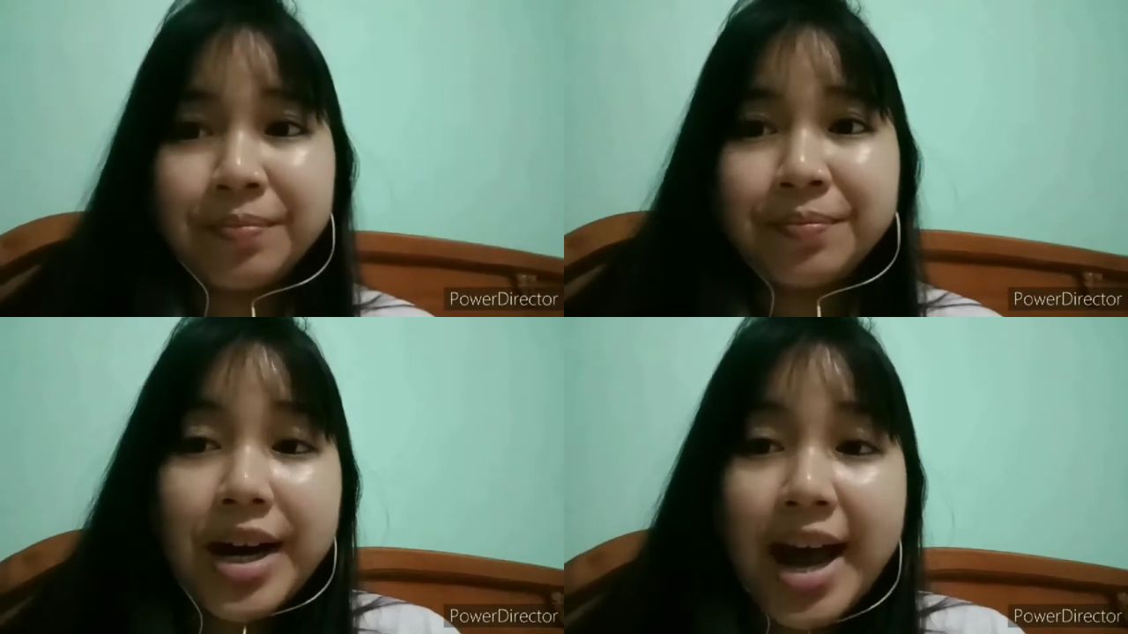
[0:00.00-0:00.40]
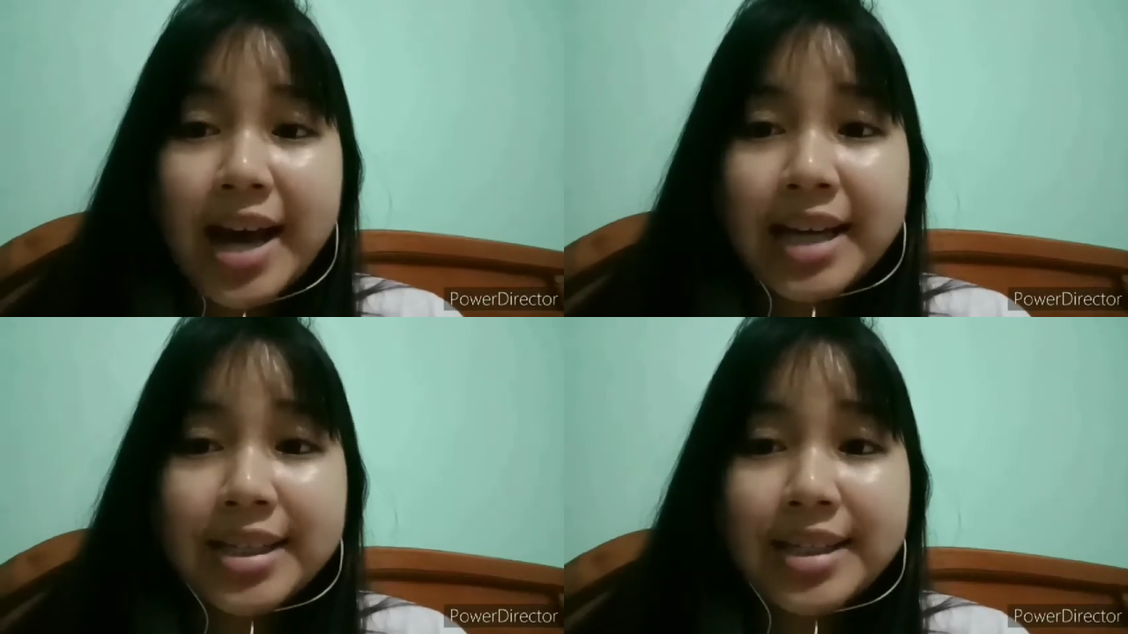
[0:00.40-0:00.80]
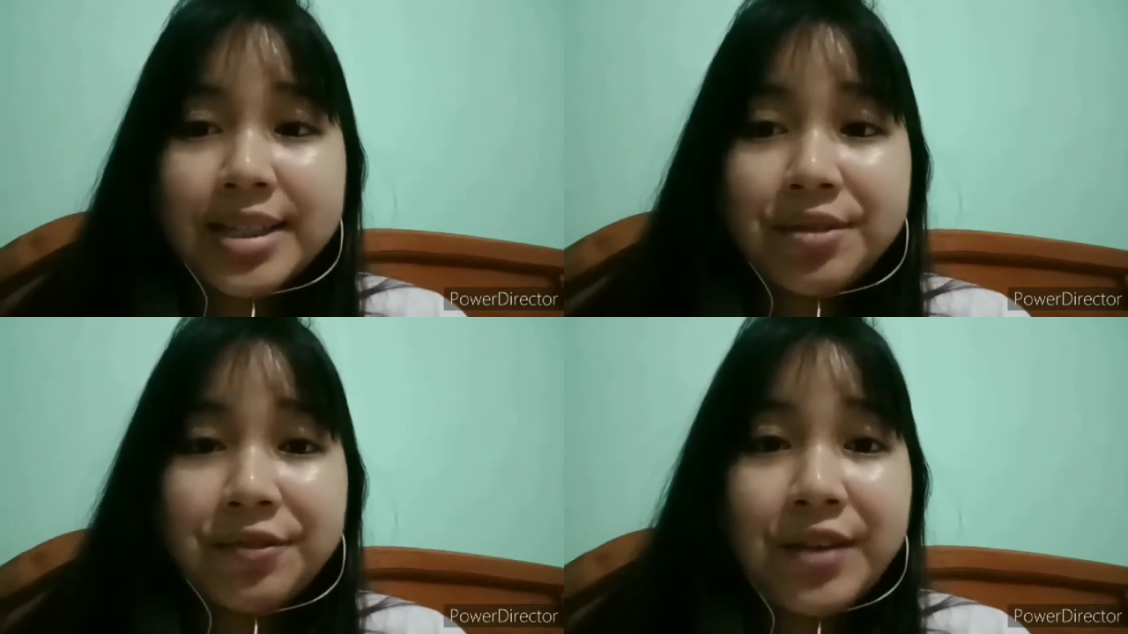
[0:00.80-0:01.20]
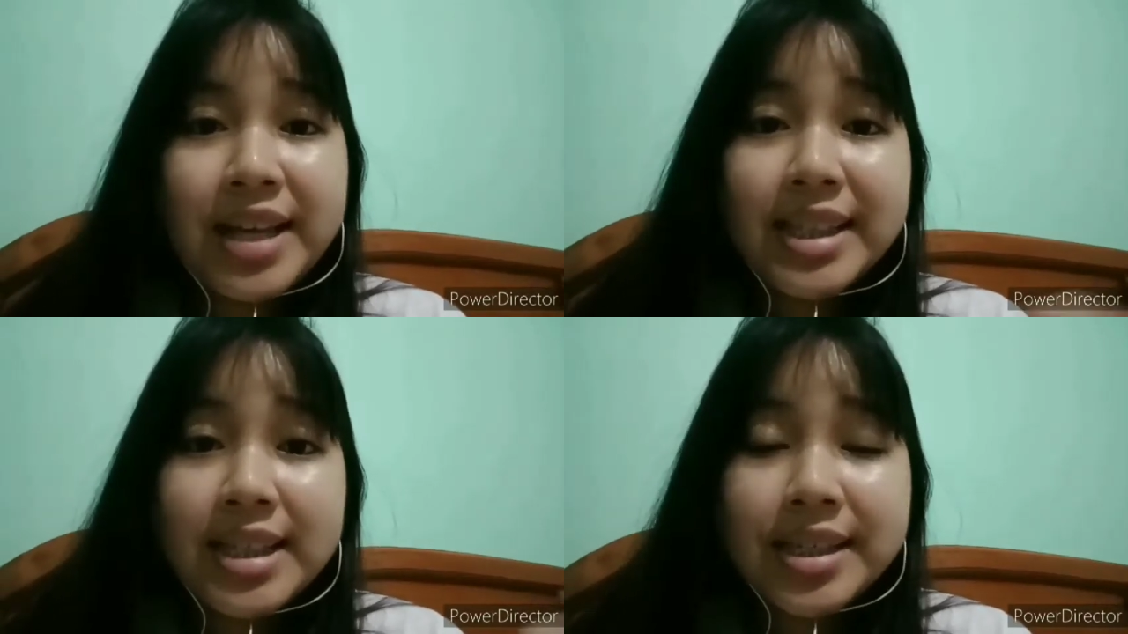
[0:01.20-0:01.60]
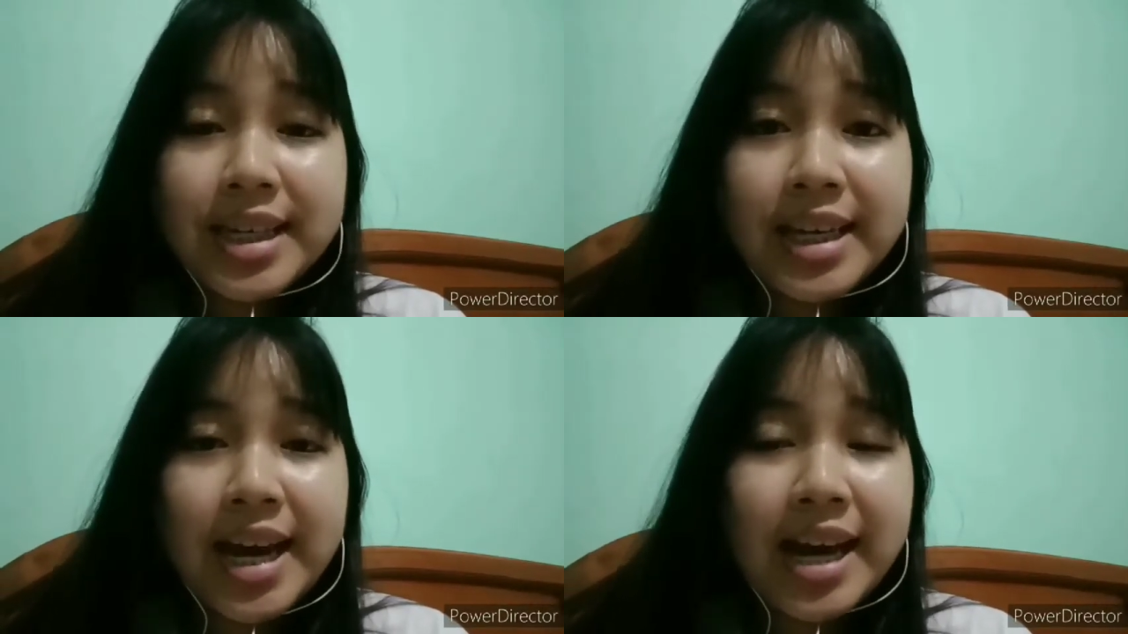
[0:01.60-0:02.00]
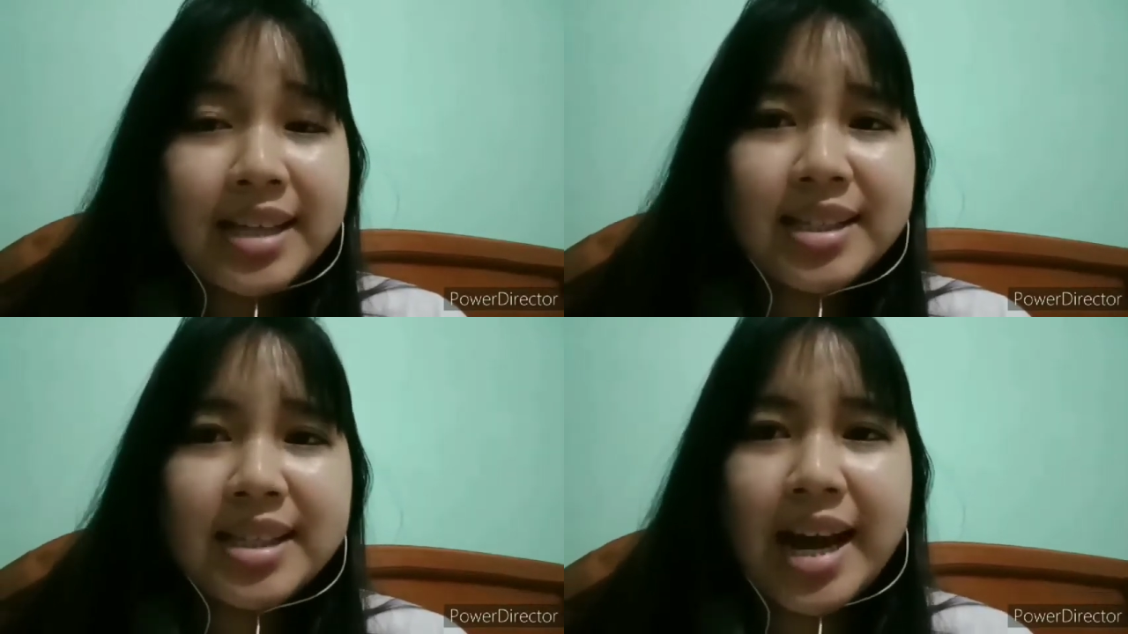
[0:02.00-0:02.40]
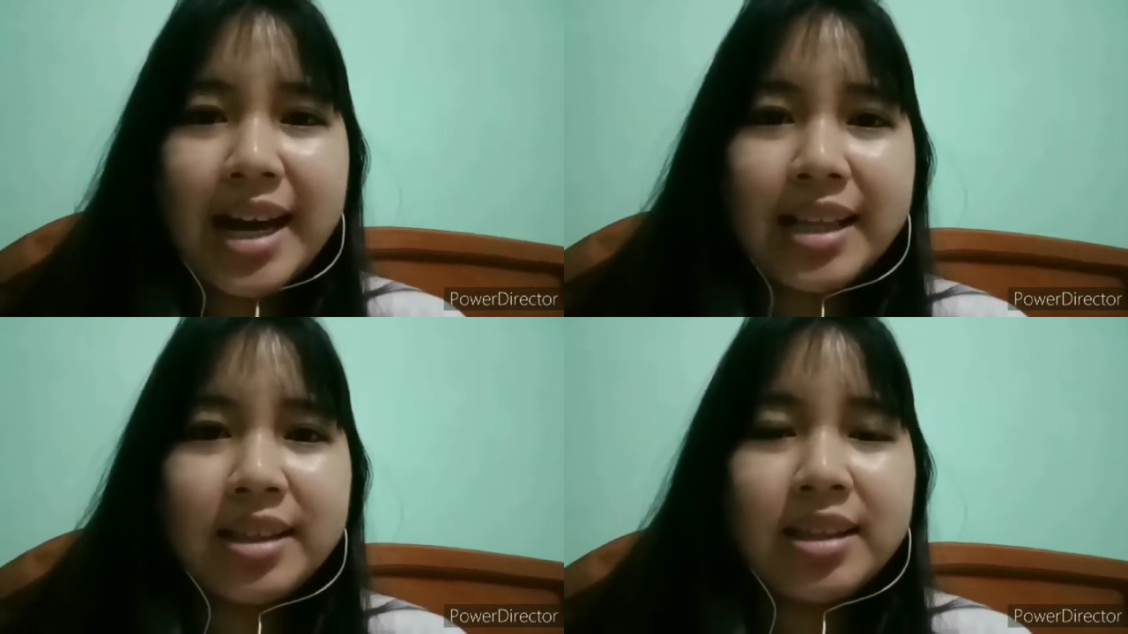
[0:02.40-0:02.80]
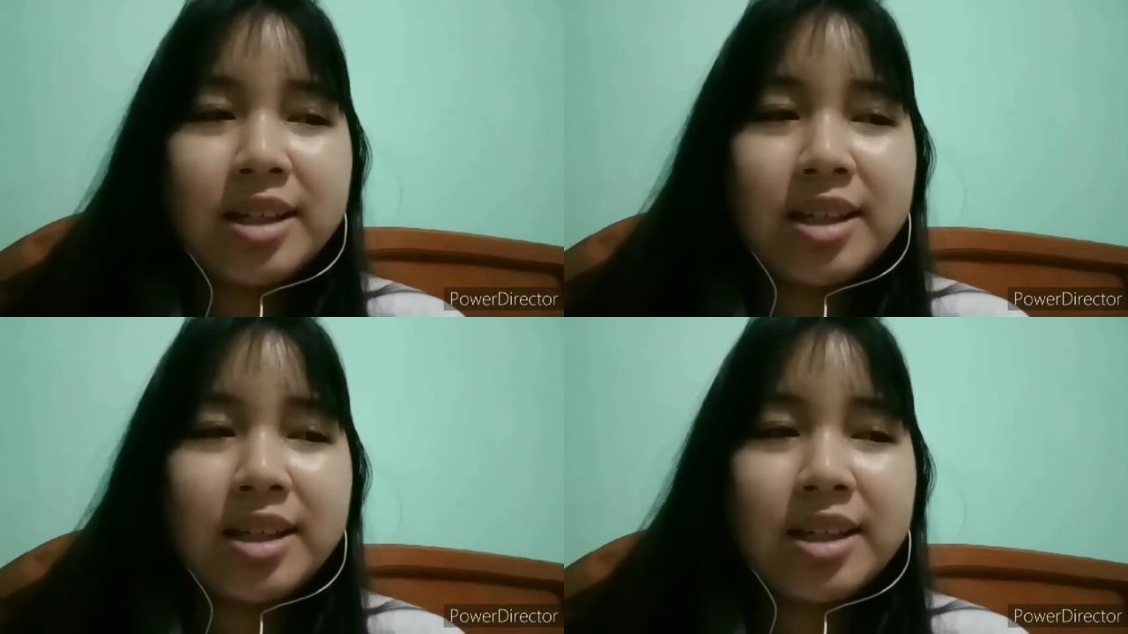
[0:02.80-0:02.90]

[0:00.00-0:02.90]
Whereas fantasy has that